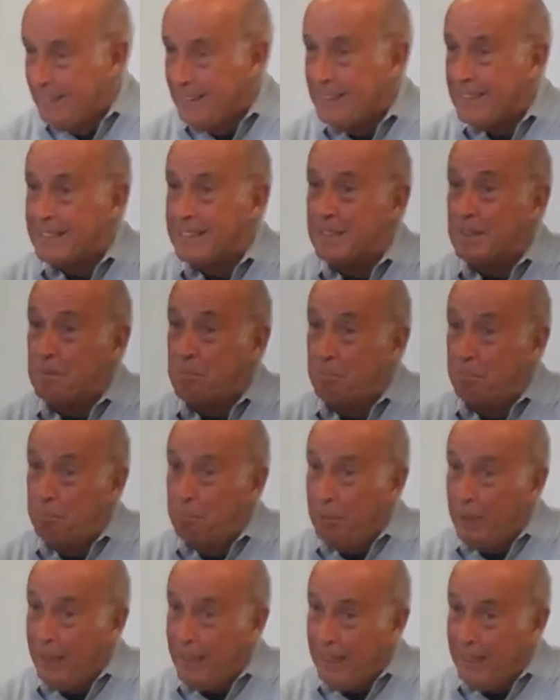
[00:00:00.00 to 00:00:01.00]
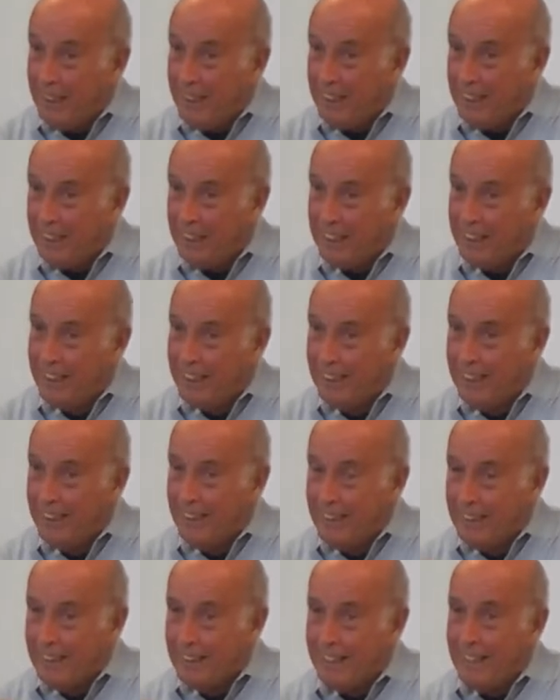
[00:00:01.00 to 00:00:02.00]
This is big
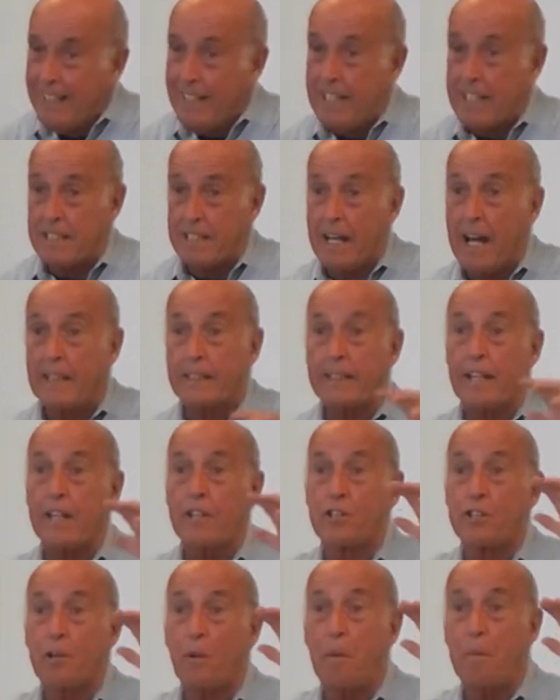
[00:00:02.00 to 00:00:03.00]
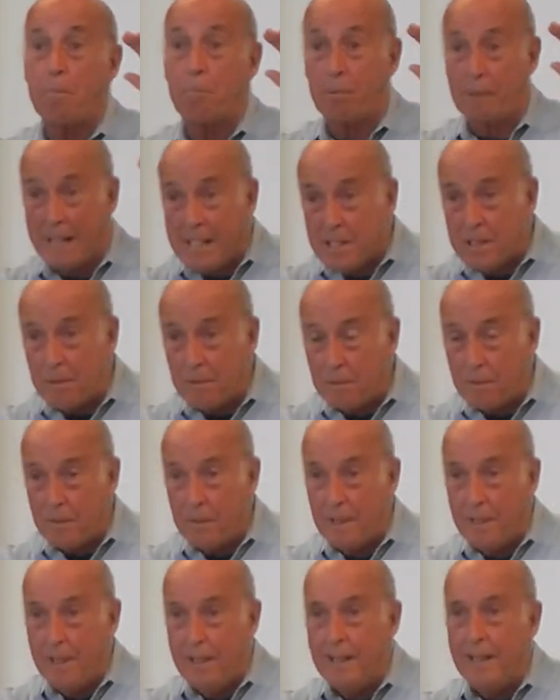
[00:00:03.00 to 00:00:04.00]
lineage. Not that it's so impressive,
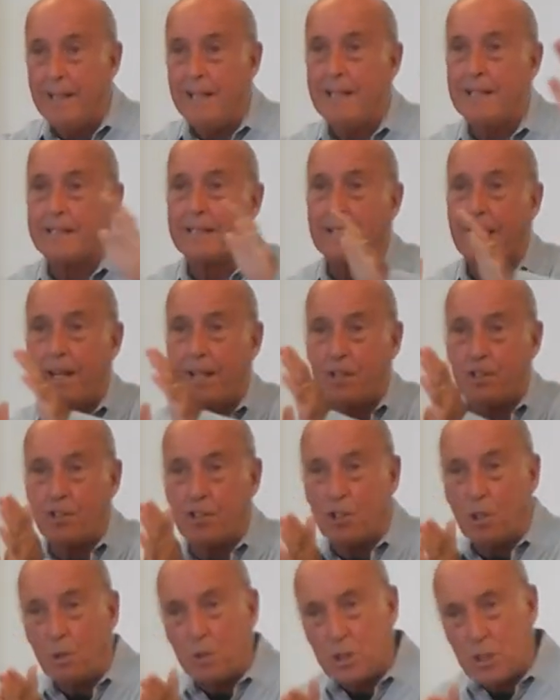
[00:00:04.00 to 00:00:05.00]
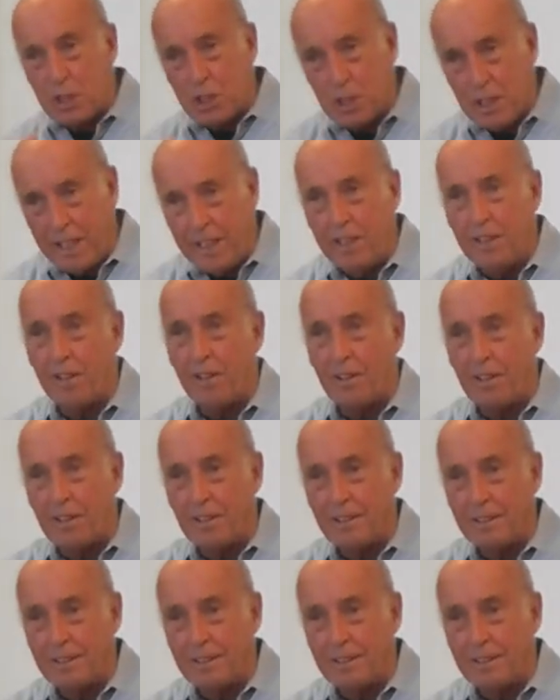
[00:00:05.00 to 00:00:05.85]
it's that it's so singular.